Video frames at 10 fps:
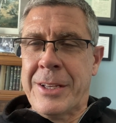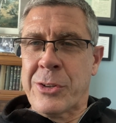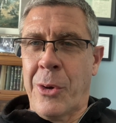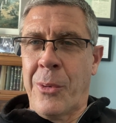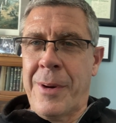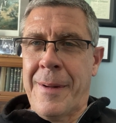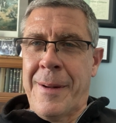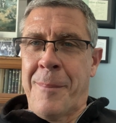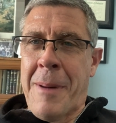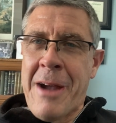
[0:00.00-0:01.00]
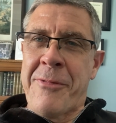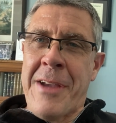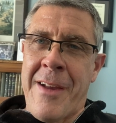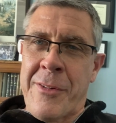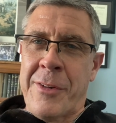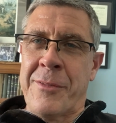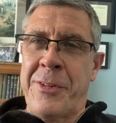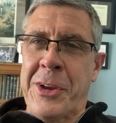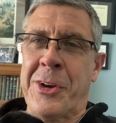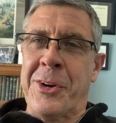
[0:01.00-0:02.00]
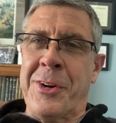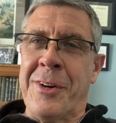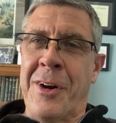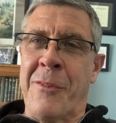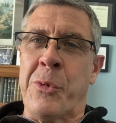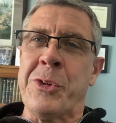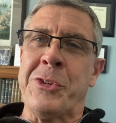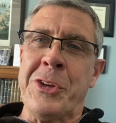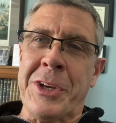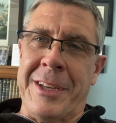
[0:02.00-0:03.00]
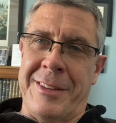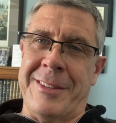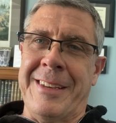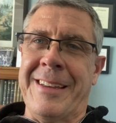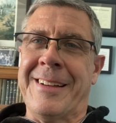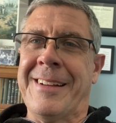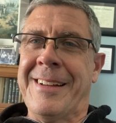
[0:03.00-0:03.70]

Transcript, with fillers: So my favorite figure of resiliency